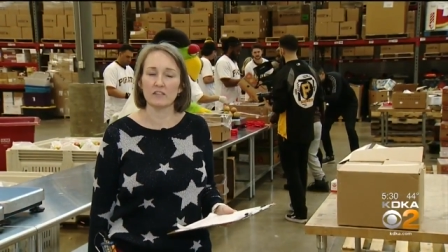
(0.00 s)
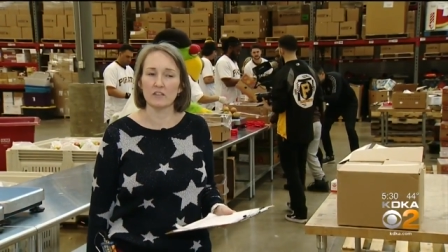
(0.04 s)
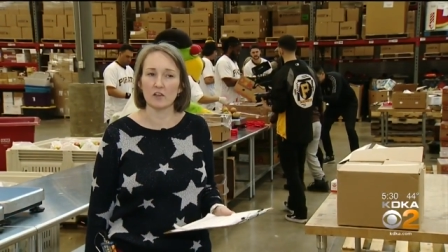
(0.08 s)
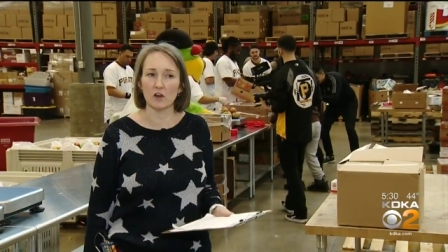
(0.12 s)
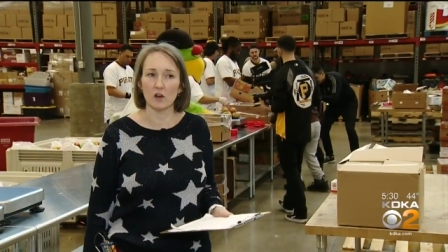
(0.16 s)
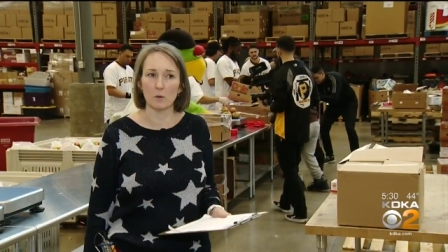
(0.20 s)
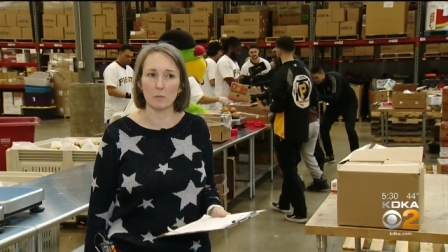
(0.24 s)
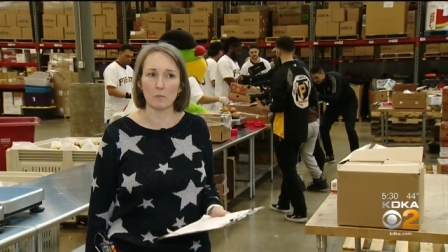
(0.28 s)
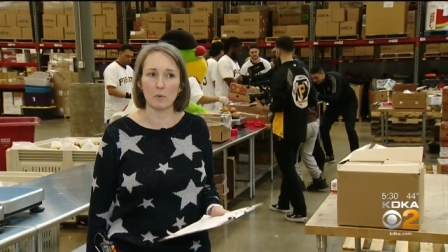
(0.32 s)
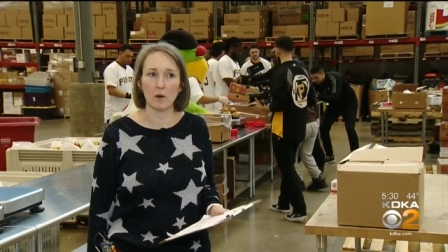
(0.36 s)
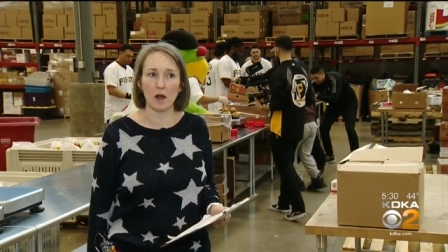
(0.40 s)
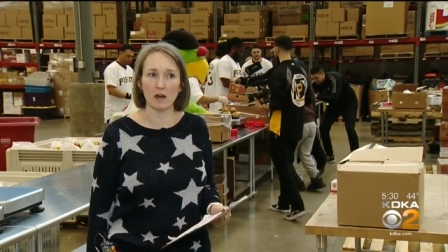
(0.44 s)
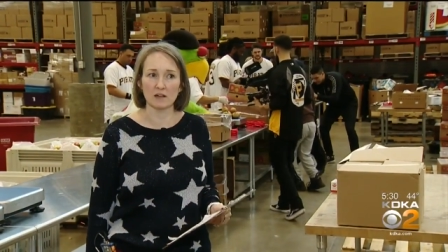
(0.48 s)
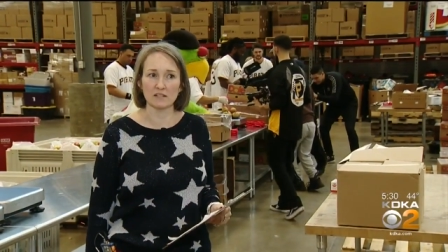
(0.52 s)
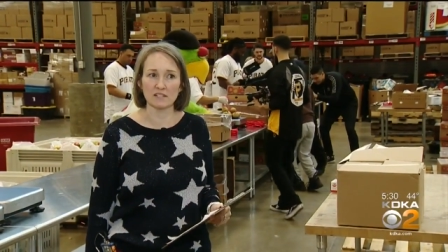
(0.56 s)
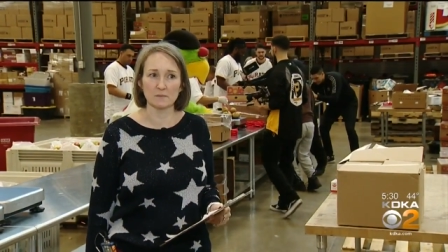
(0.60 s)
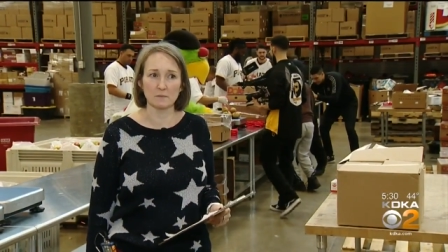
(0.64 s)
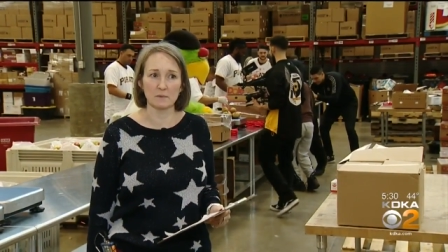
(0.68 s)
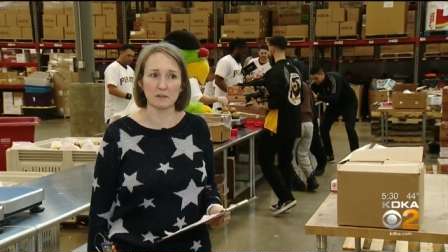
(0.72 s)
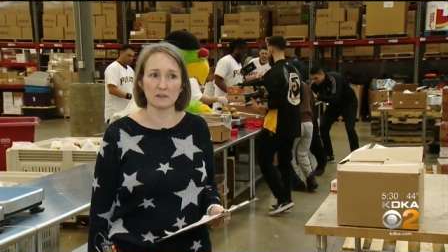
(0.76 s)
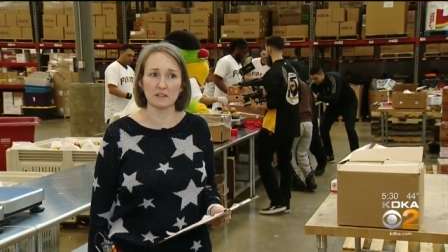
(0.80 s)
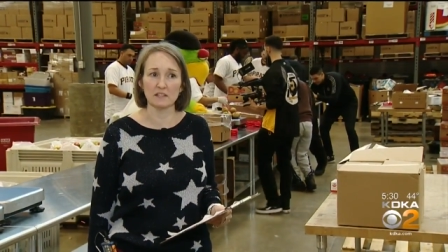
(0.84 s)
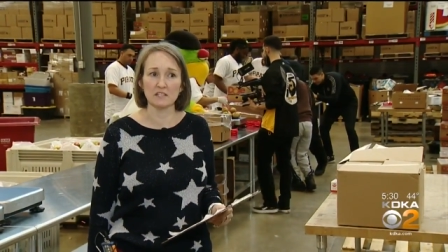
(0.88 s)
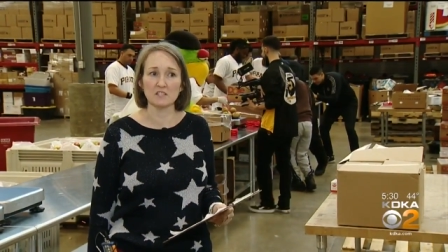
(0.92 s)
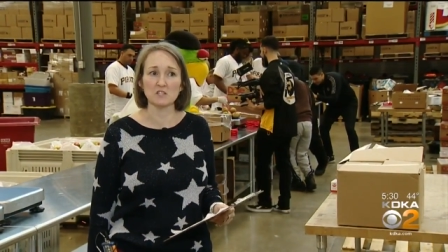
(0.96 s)
there are
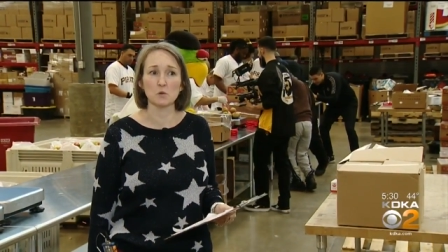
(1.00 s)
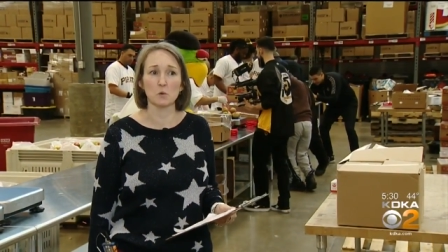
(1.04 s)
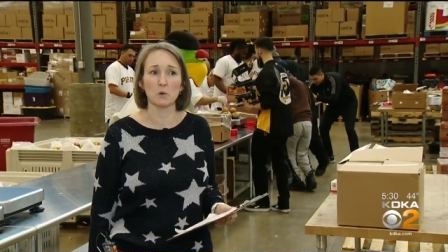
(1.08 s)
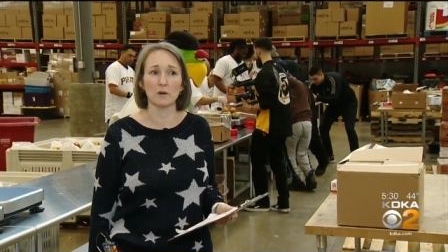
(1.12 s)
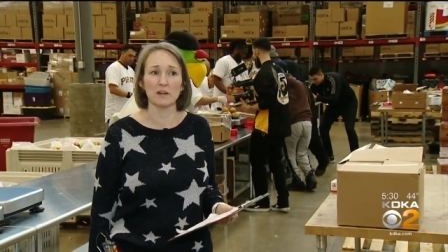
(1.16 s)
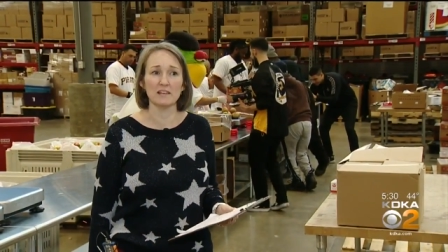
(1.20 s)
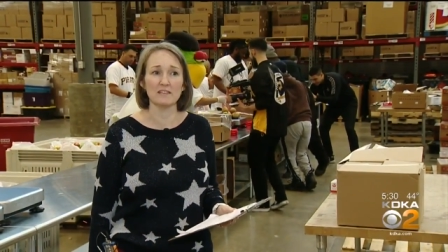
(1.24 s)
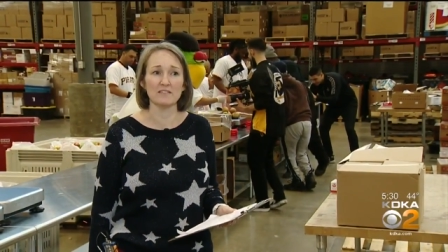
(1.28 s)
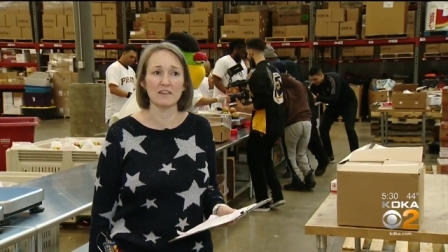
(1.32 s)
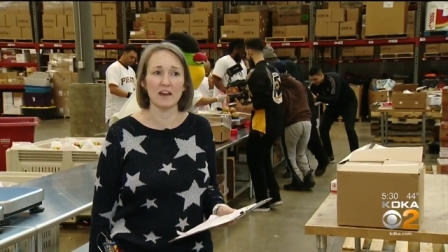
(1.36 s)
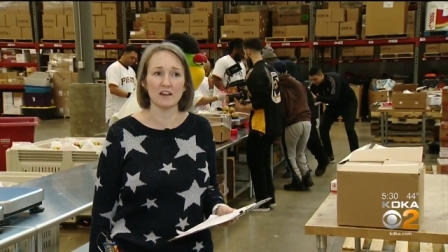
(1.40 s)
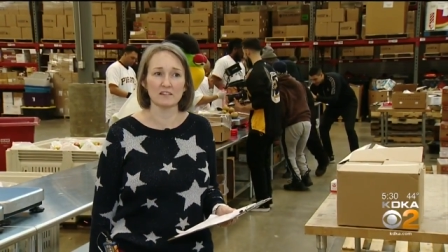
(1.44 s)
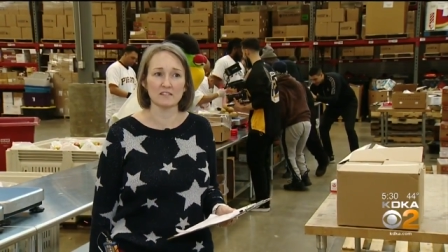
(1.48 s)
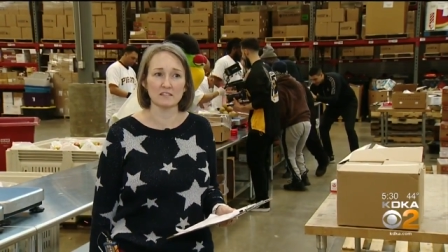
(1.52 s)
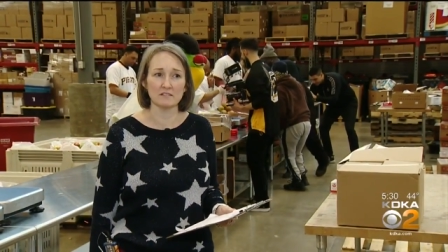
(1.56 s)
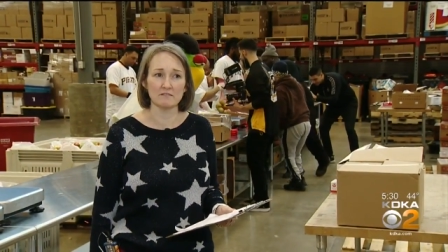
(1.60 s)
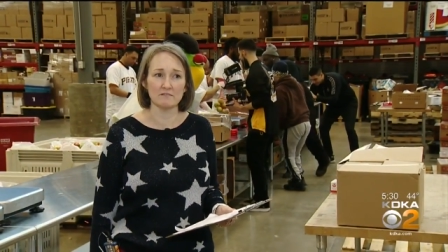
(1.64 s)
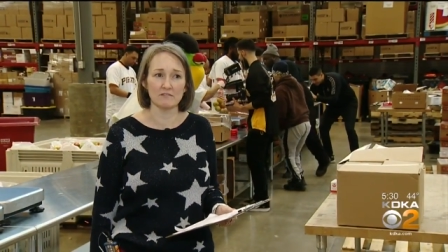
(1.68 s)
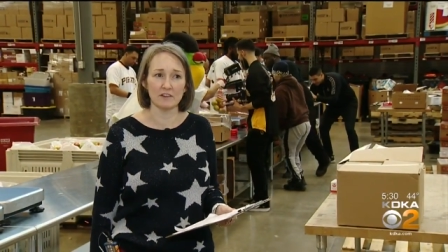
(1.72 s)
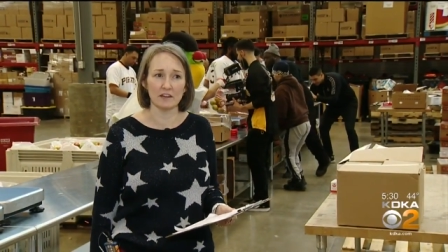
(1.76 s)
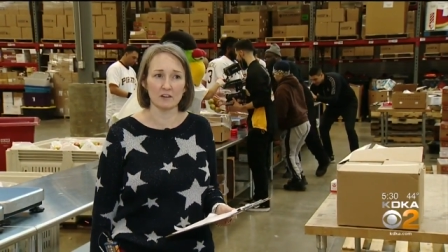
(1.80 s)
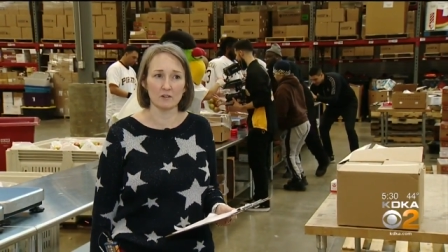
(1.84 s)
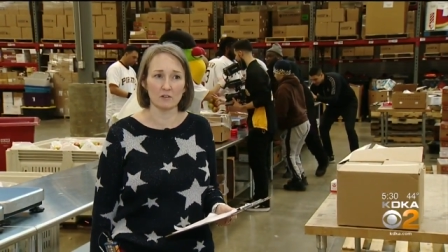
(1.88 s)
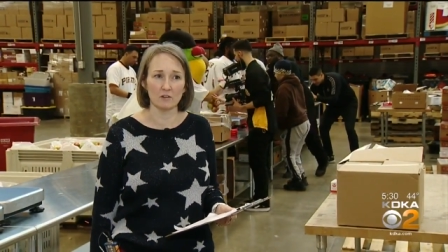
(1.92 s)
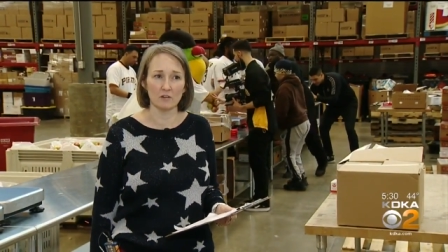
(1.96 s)
approximately 20,000
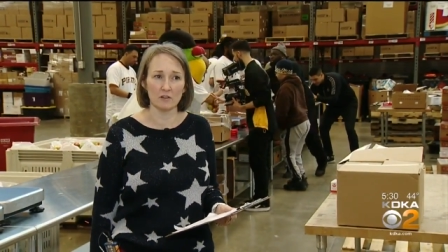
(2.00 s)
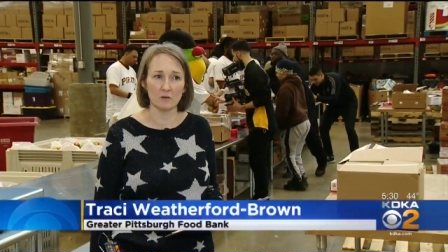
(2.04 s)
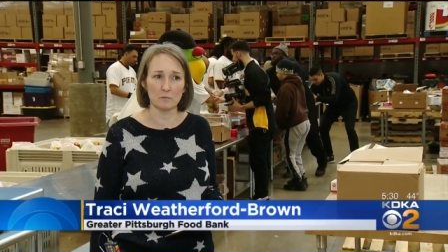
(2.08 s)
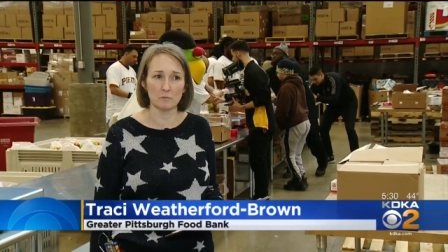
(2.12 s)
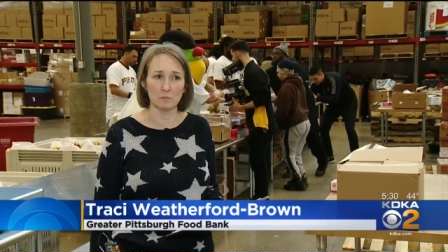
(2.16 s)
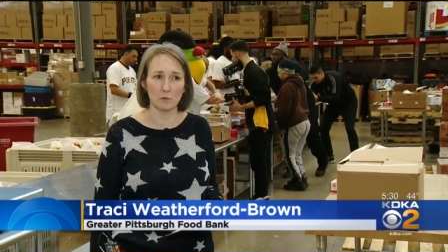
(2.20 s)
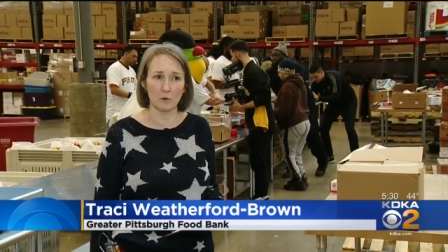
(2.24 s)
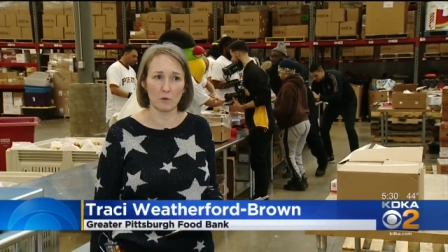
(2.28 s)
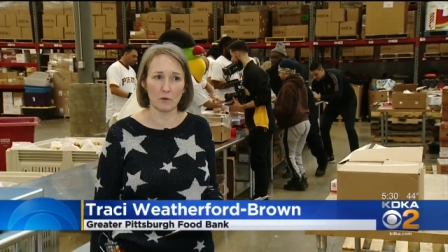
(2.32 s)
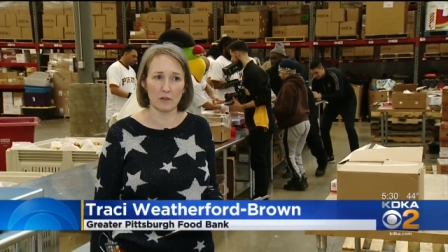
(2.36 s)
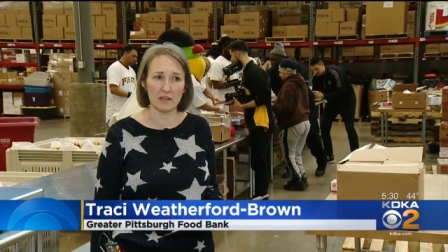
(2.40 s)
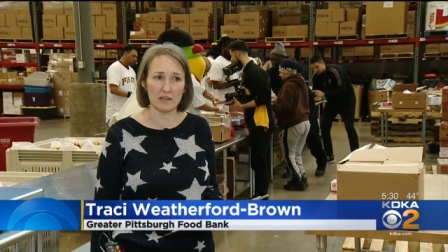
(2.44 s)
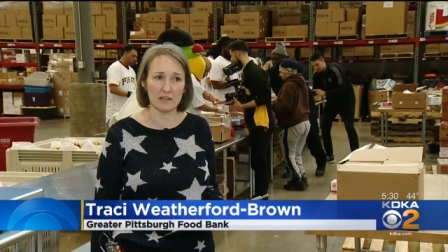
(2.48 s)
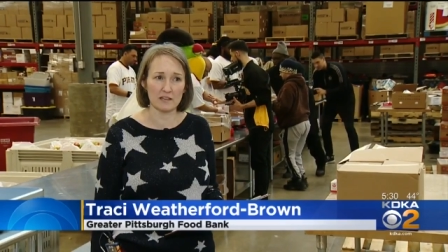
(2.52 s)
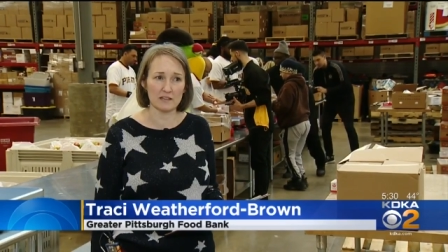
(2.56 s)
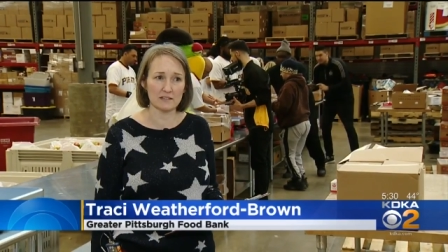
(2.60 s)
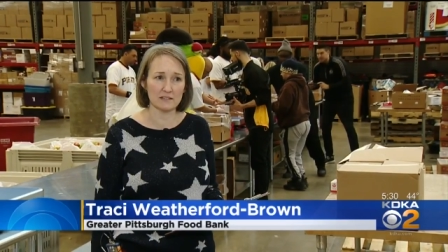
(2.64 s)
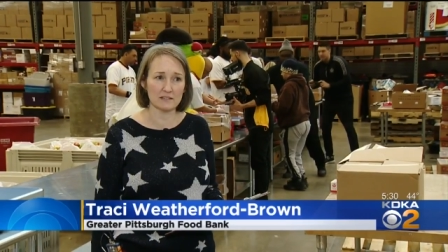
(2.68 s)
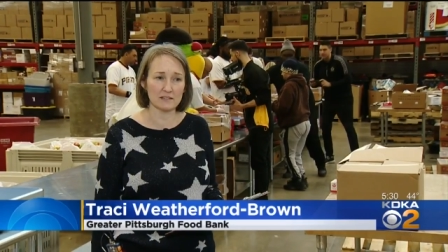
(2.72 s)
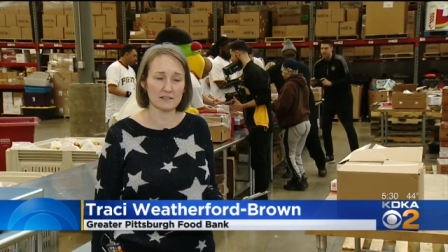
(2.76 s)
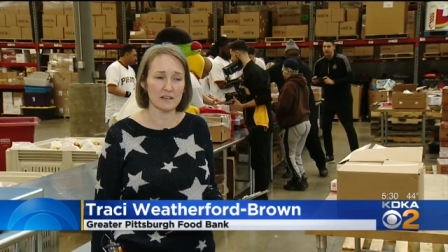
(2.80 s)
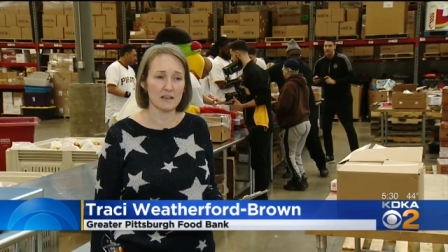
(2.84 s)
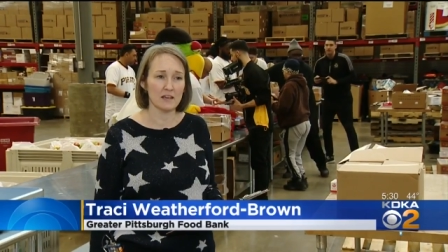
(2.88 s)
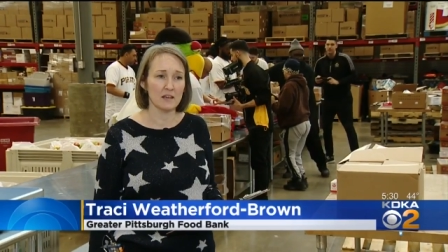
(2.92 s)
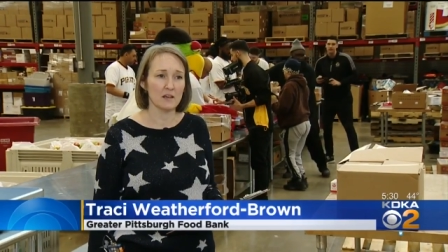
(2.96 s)
federal
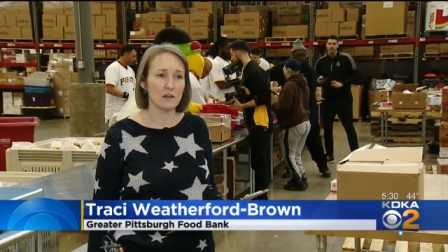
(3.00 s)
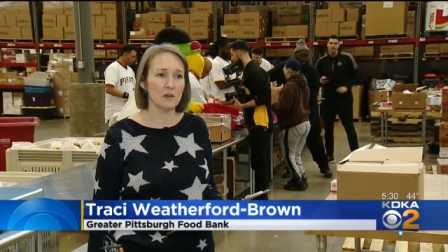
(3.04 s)
employees